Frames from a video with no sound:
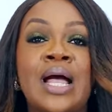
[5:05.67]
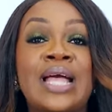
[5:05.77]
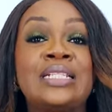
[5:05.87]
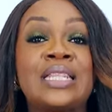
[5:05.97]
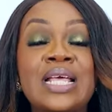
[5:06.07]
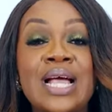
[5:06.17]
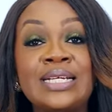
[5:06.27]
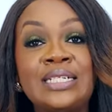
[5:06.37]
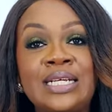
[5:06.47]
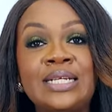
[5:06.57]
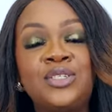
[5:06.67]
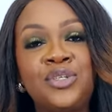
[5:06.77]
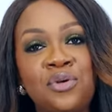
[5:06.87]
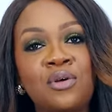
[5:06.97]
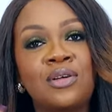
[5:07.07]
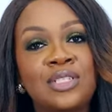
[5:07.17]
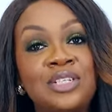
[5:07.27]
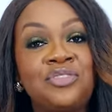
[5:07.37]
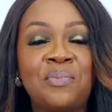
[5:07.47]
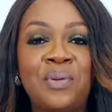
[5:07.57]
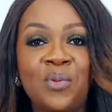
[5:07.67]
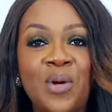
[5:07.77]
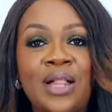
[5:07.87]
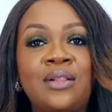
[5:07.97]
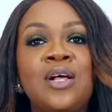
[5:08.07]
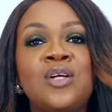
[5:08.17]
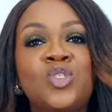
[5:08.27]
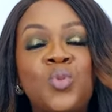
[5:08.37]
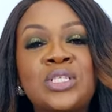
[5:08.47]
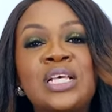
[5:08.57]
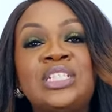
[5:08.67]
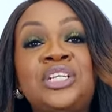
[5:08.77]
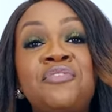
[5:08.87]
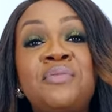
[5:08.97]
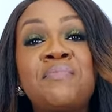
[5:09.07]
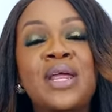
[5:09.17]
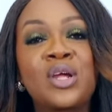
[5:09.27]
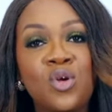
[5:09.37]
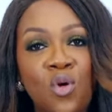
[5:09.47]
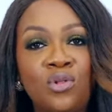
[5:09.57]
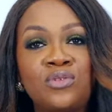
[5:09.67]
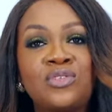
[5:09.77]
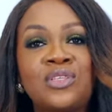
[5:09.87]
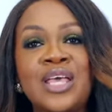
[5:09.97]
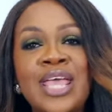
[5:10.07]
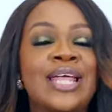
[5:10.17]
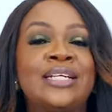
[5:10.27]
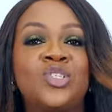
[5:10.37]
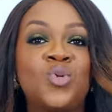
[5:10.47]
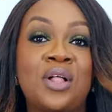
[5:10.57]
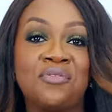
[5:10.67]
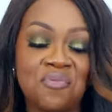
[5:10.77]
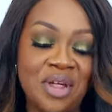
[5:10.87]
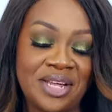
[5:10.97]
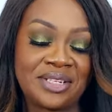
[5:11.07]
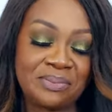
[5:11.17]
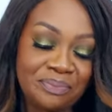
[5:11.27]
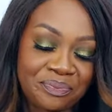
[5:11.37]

I think I did, you know, considerably well towards achieving my goals in 12 weeks.